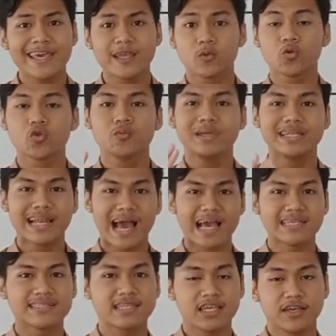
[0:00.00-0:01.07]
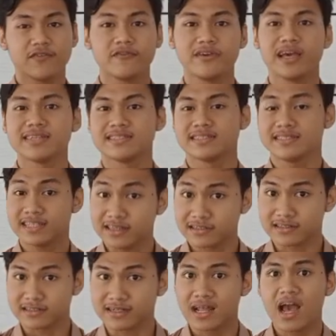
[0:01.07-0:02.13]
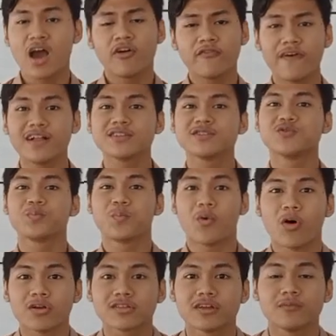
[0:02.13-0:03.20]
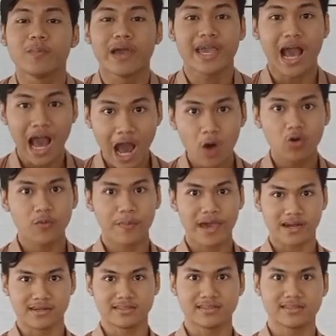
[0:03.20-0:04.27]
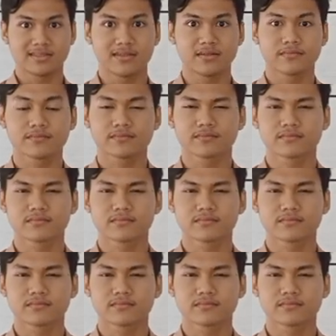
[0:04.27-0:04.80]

It would be nice if we as a children felt supported by our parents.